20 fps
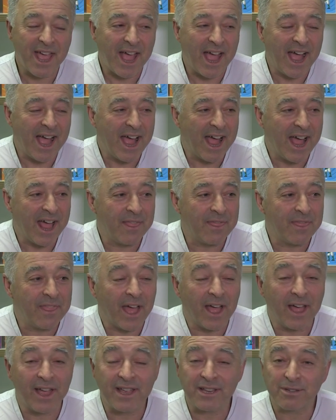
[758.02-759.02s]
And
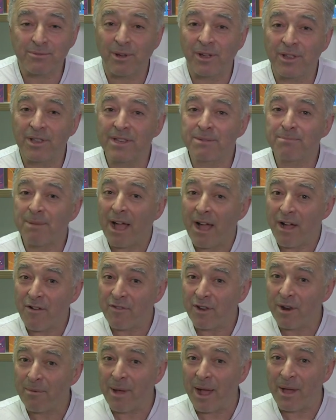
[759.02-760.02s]
that is what is
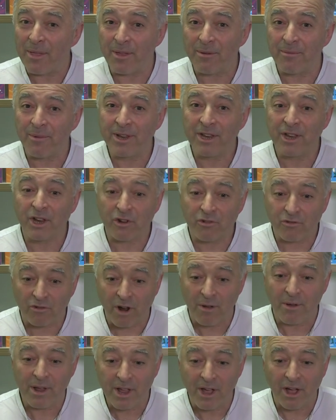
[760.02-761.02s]
powerful about them when you're
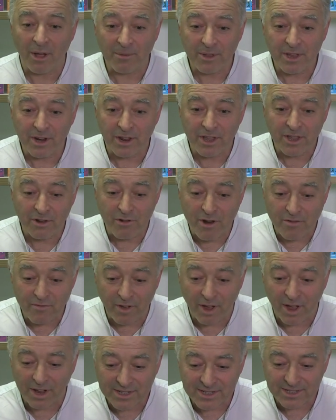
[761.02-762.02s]
growing up. You know, you
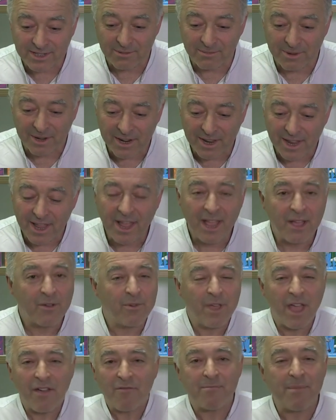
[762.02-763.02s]
revert to them, and
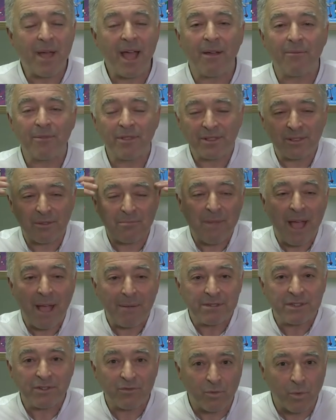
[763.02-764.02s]
we have the
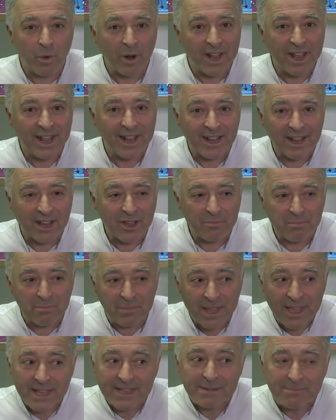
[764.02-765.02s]
maps of what it could
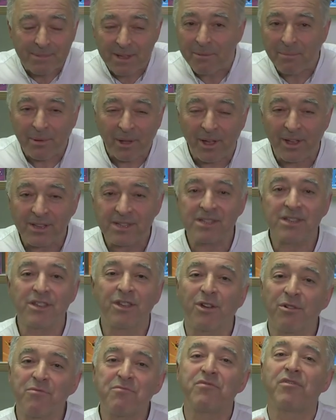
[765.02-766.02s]
be to be a person
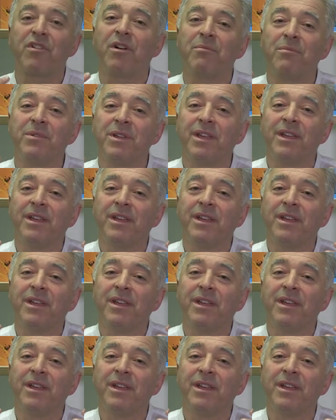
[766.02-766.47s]
come from